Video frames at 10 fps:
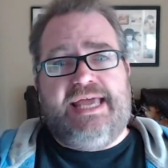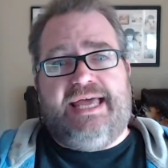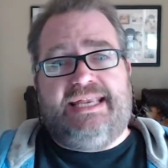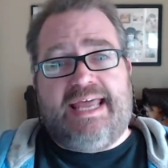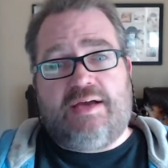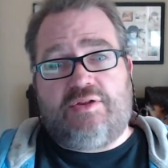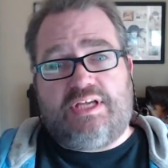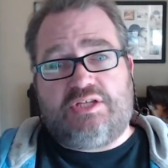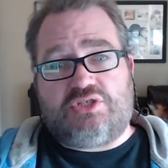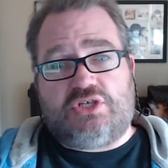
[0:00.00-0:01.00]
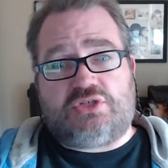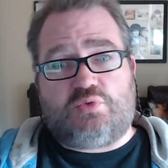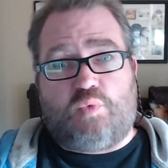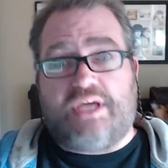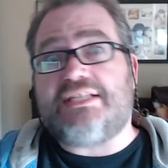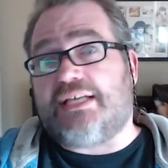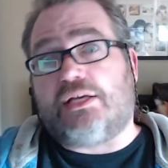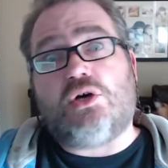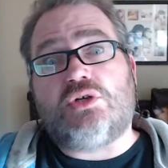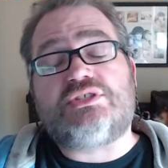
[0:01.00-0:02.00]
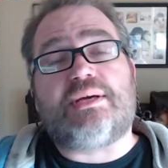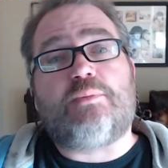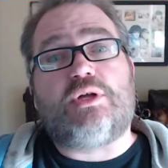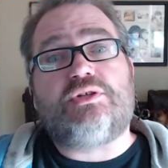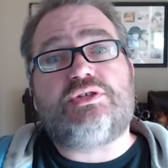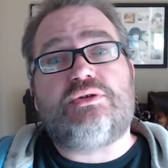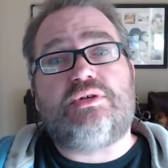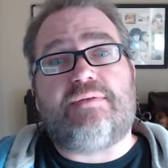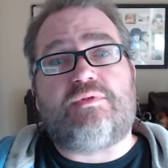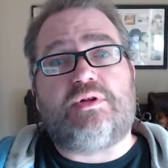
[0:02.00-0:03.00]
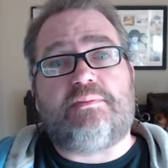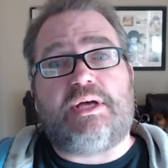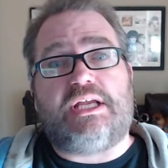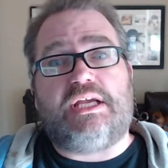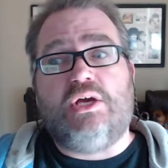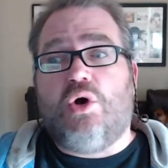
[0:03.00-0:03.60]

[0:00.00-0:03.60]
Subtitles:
And now they're just waiting on someone to give them the money,